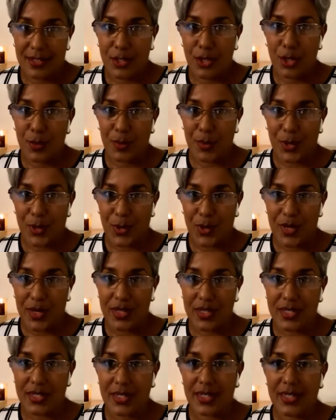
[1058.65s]

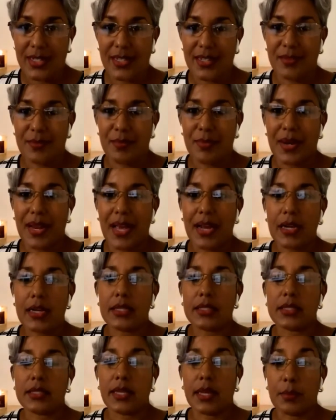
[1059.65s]
terminology,
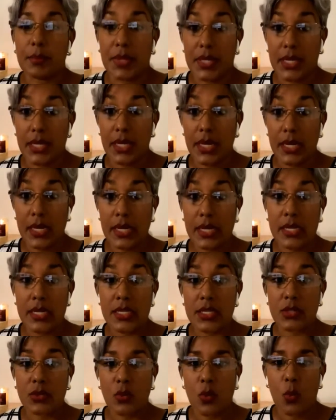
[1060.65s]
blacklisting, but it
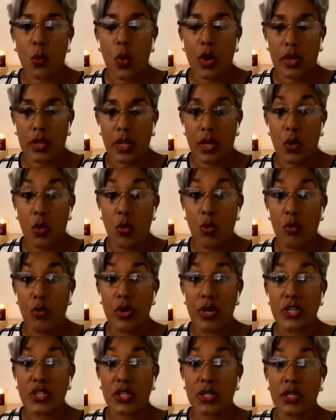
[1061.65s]
is what they
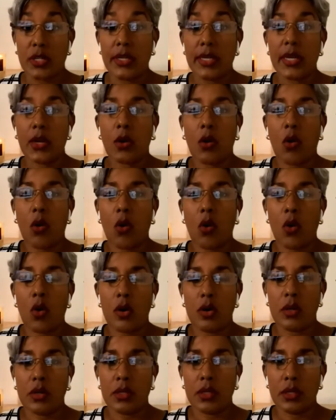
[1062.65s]
originally
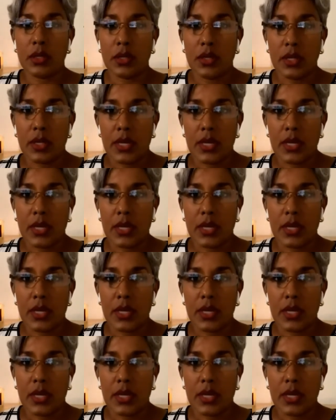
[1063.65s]
called